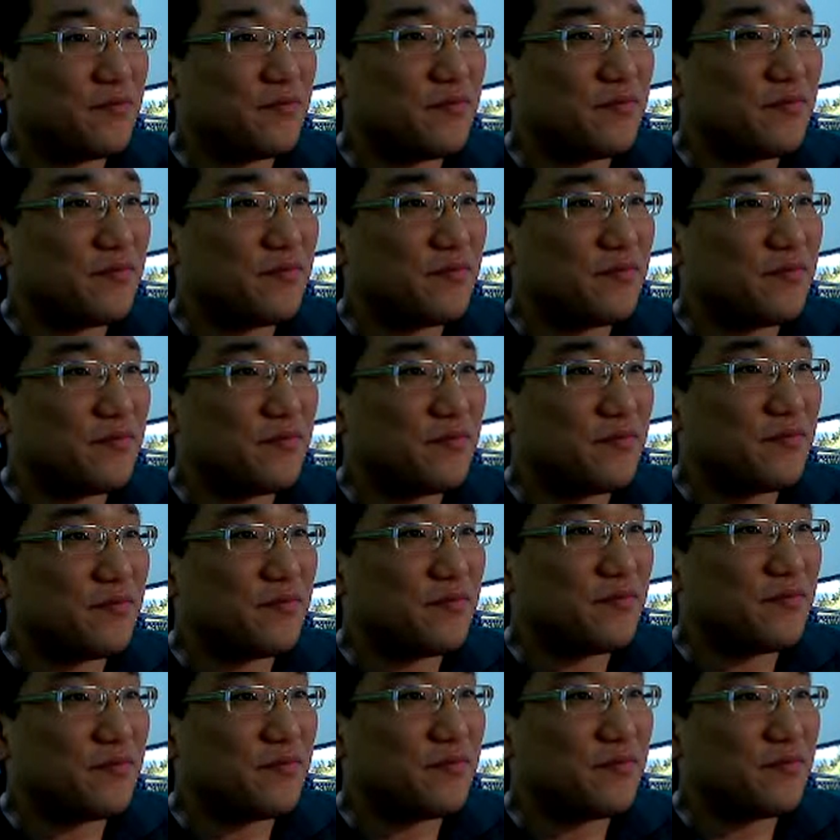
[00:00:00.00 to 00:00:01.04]
So
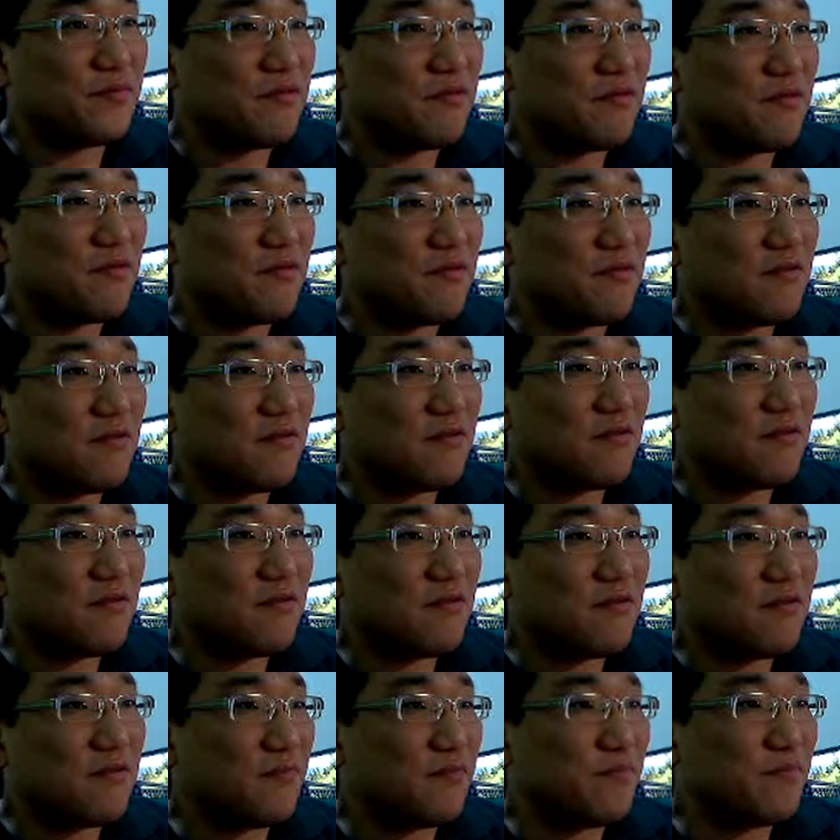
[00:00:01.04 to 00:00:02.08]
if you like
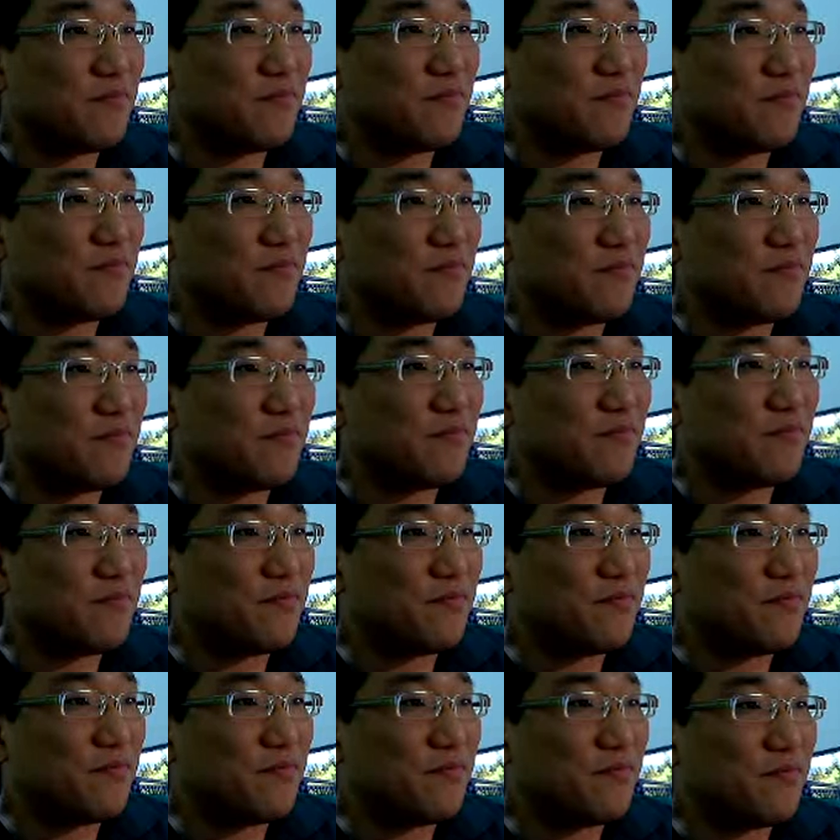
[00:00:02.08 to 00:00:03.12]
my
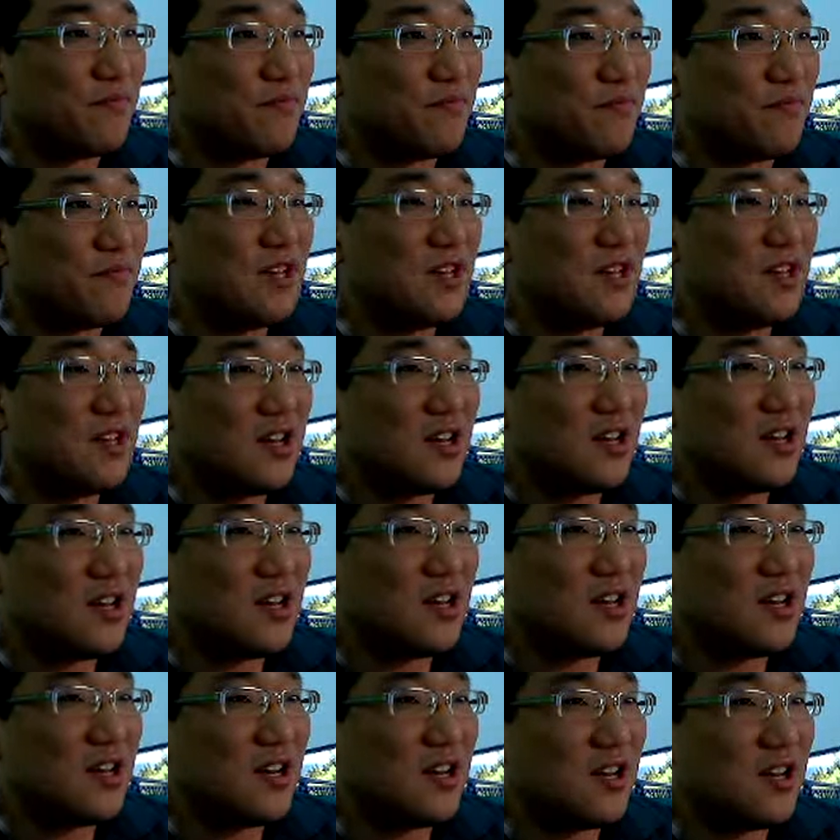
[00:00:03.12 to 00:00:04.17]
idea,
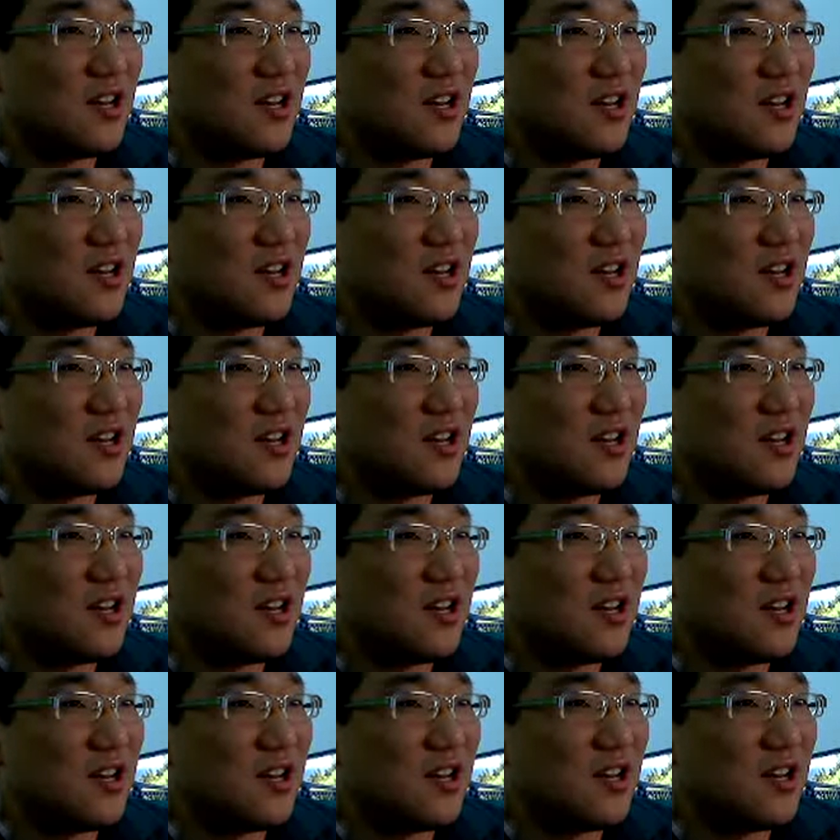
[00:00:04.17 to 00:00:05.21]
just have a
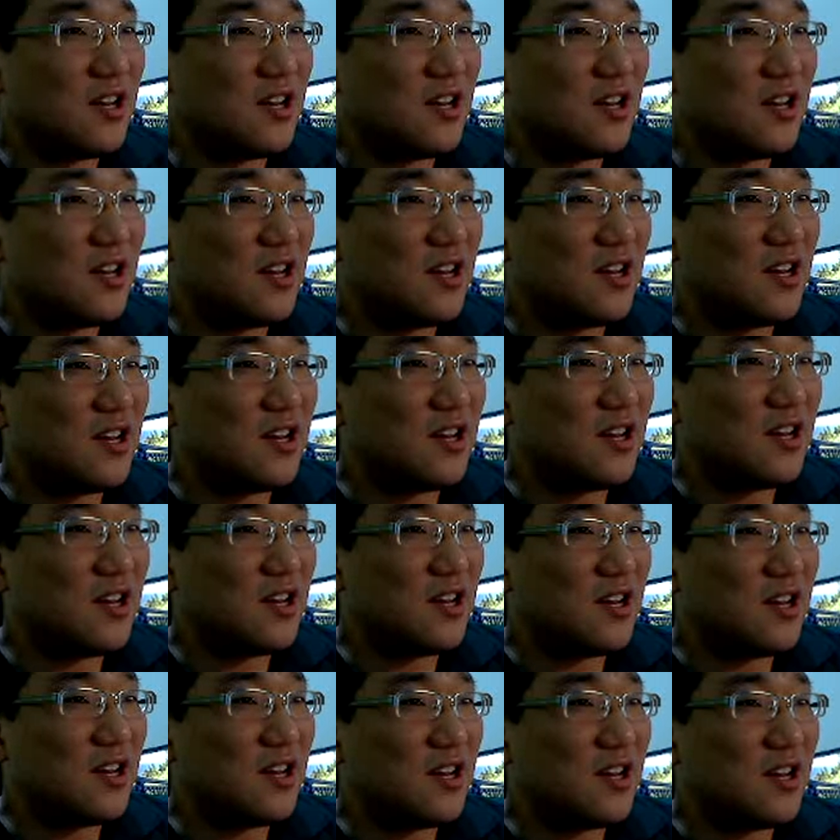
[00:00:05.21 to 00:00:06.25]
subscription, so I will
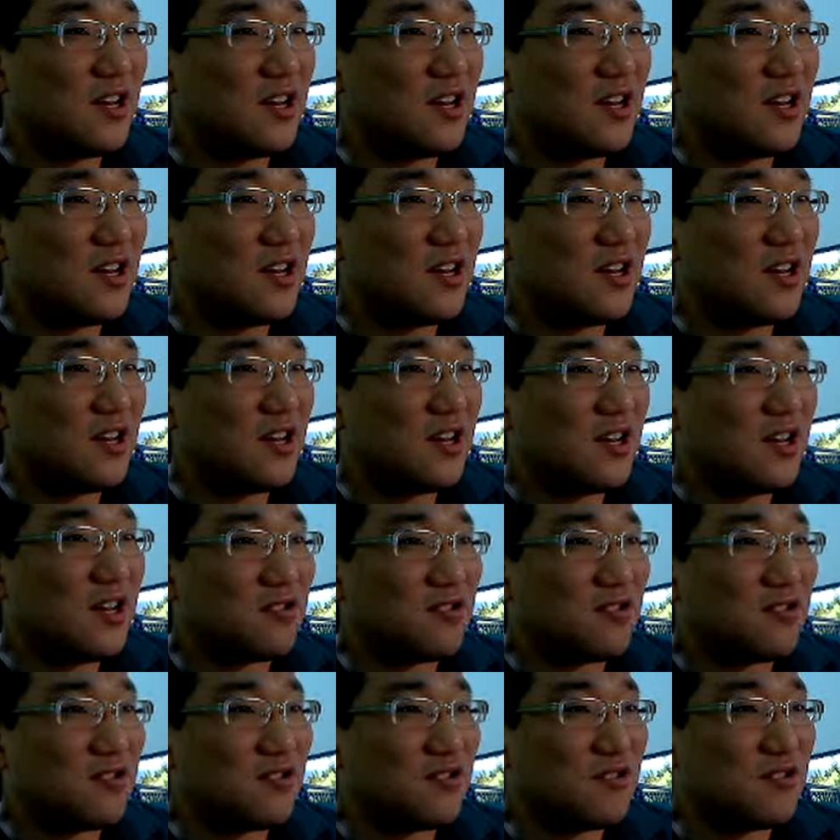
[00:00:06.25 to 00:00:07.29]
release the
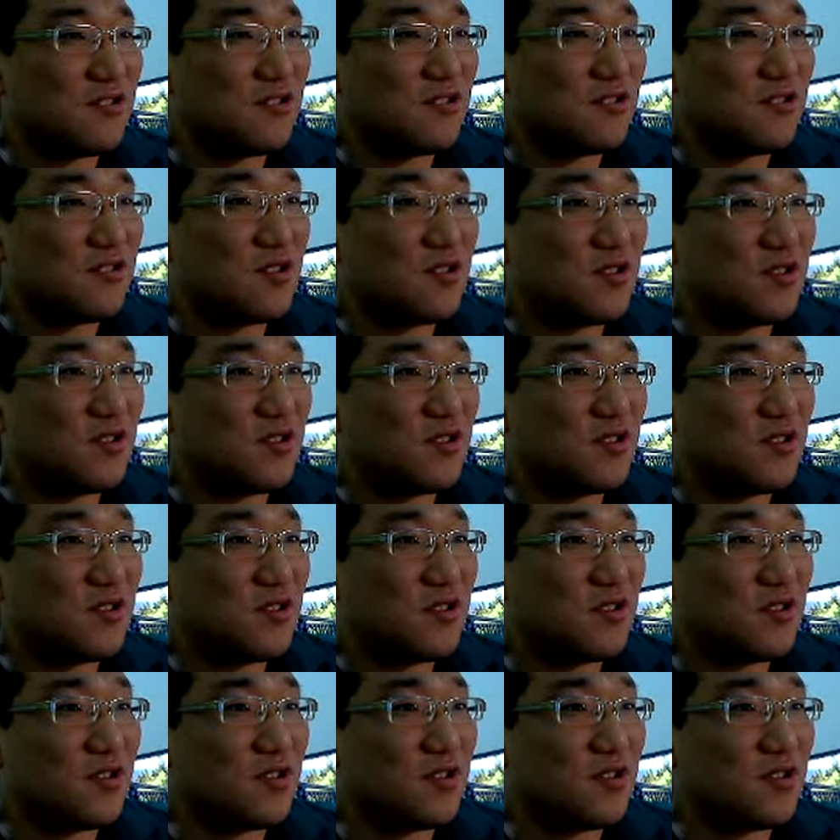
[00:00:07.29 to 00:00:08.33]

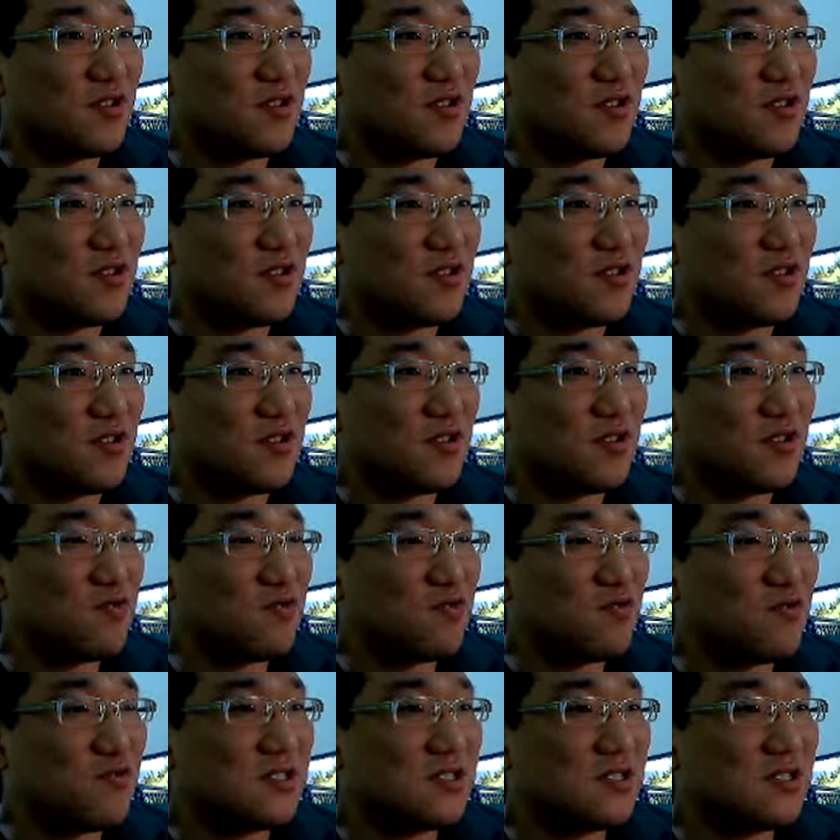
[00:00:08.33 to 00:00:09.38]
video update every 2
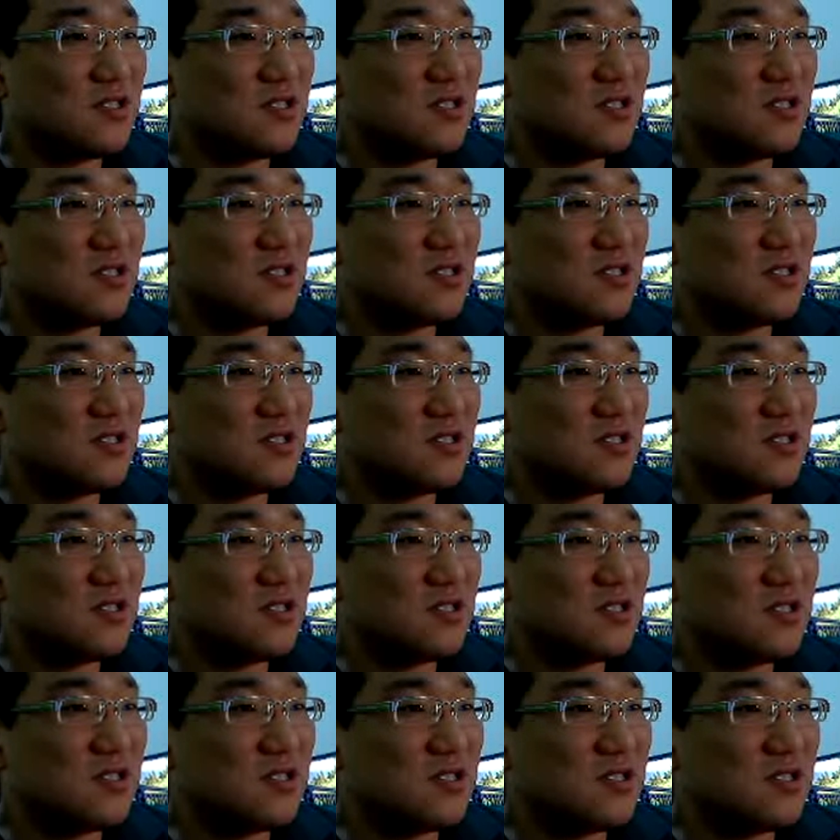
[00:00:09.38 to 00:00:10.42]
weeks. So
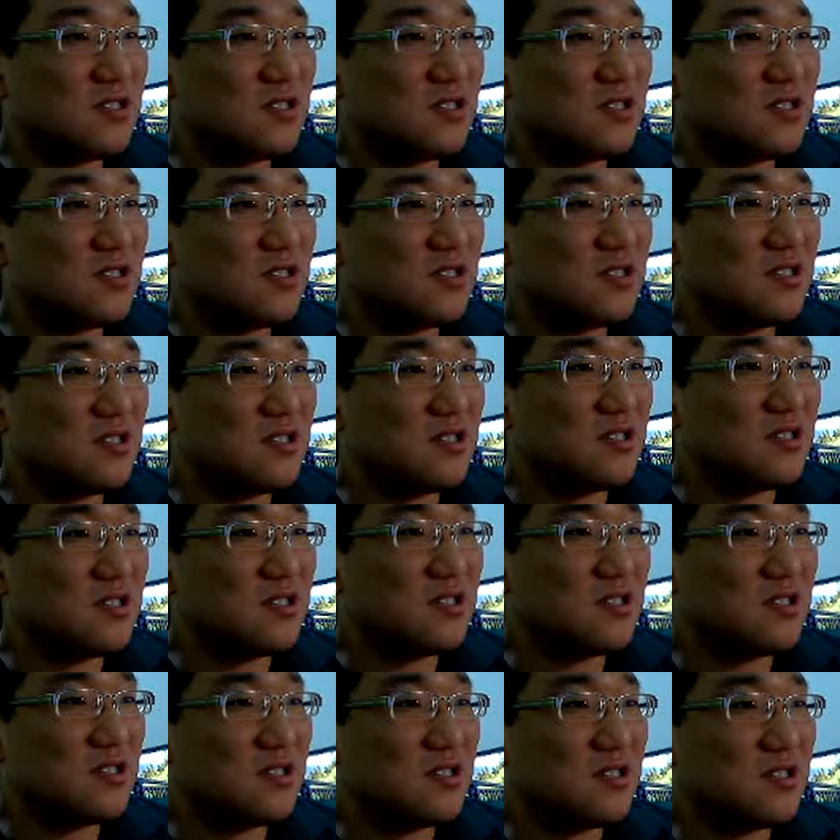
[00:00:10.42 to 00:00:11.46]

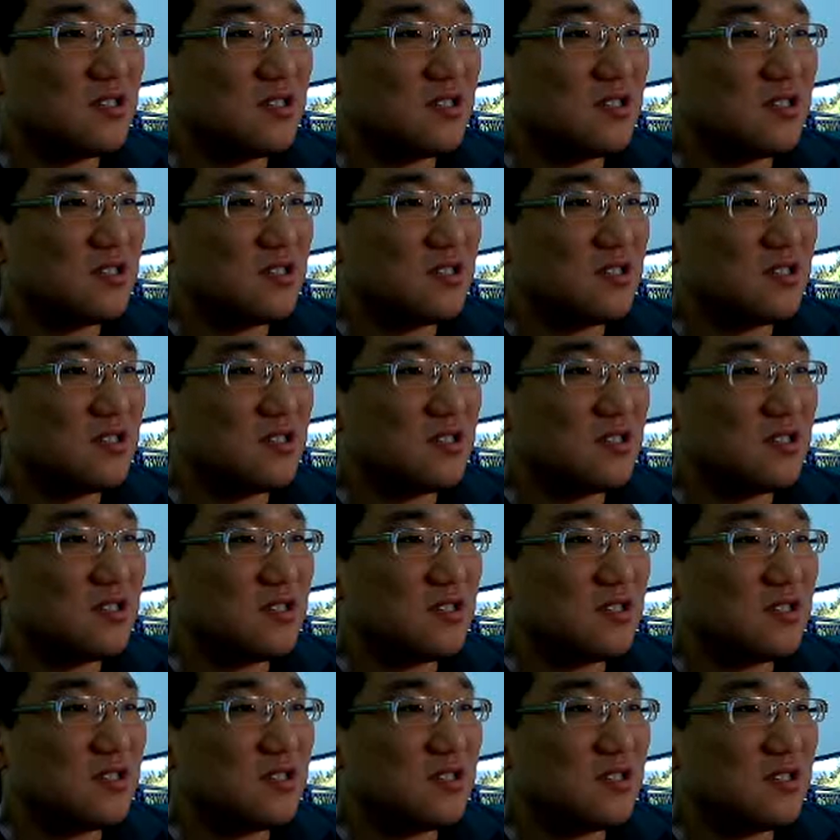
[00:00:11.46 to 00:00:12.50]
even though I'm
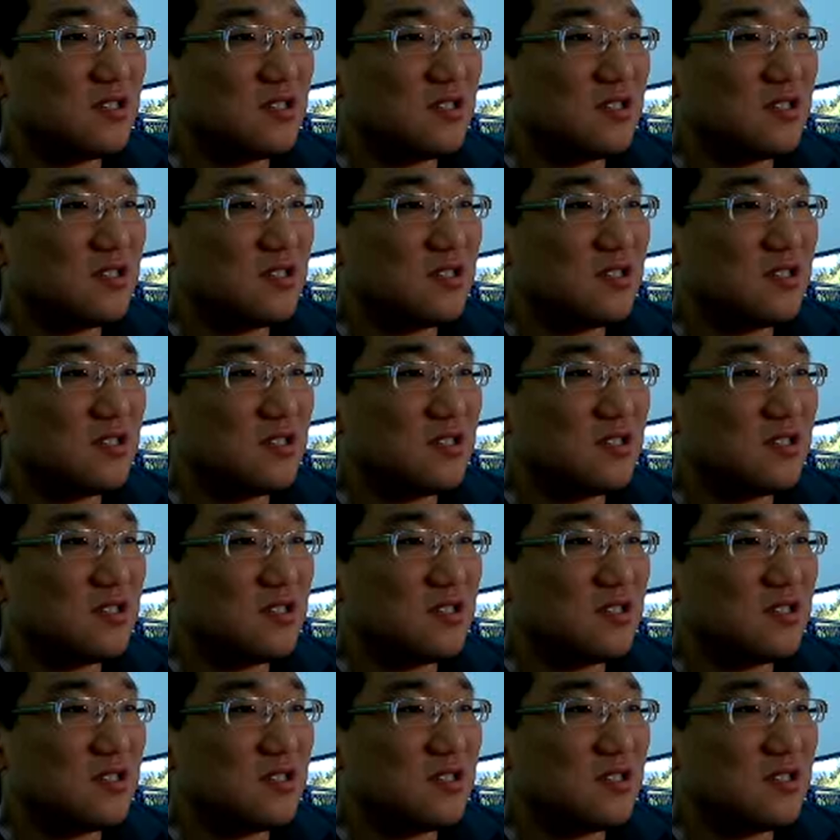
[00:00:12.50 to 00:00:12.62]
crazy